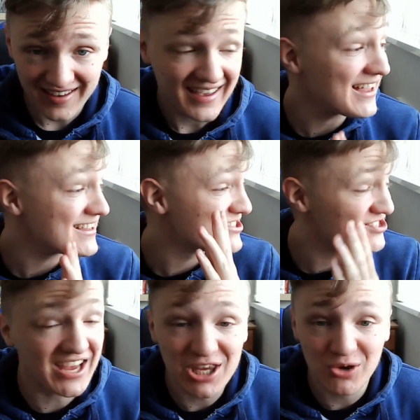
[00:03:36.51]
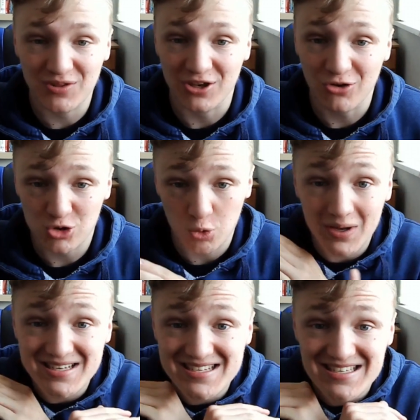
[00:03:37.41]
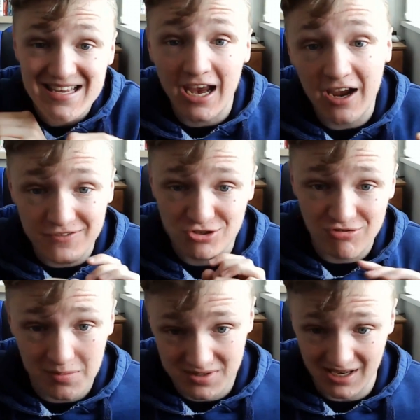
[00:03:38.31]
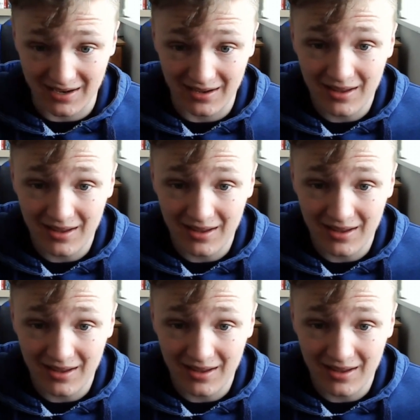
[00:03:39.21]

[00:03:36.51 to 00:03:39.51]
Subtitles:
It genuinely does. We're sick of scripting.